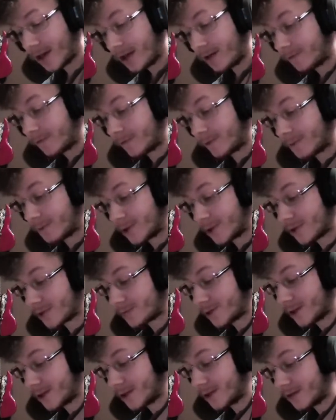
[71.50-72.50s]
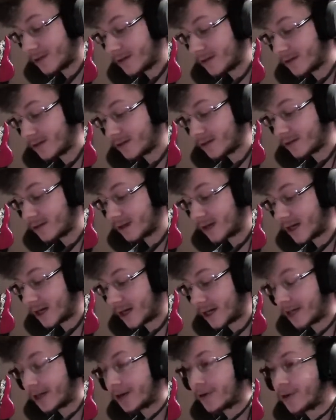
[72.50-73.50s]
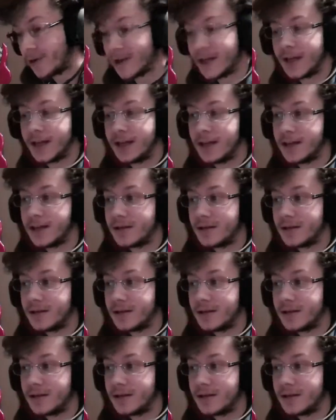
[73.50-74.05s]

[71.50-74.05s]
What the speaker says: for the most part, I know that